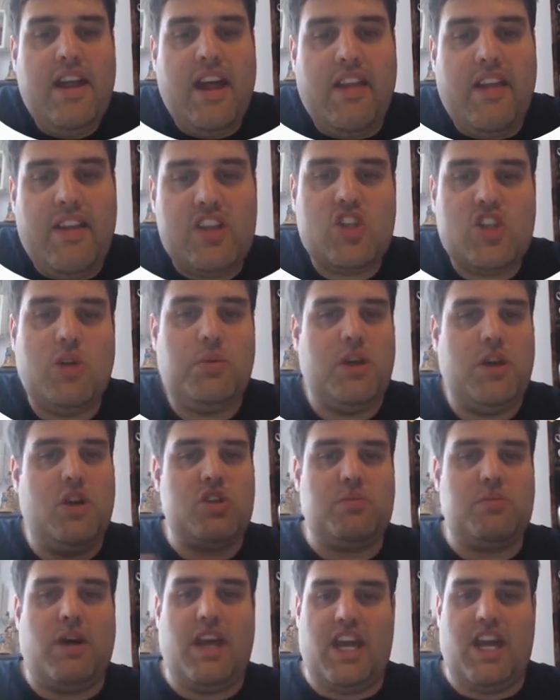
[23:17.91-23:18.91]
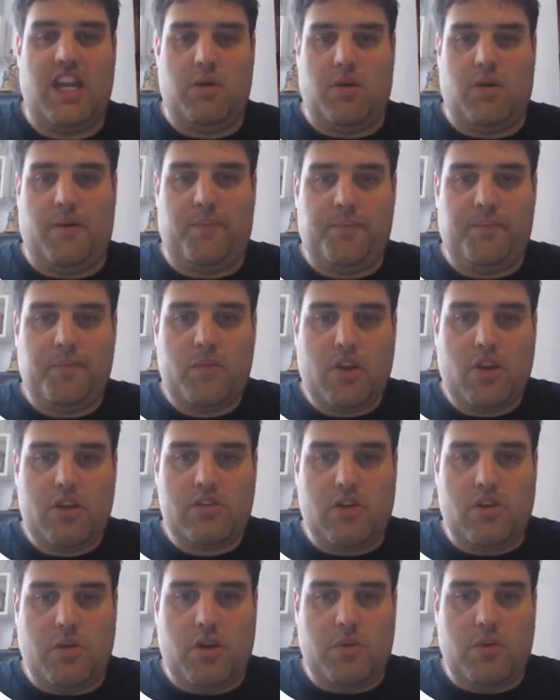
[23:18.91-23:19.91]
And this could be used by anyone.
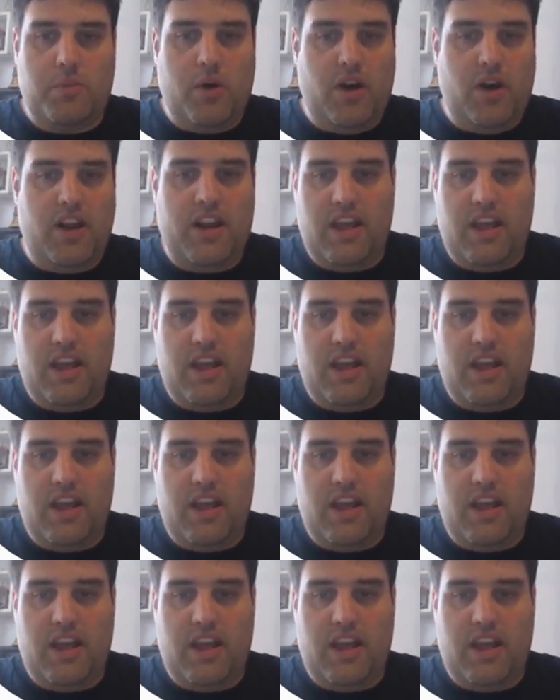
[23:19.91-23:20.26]
So we could put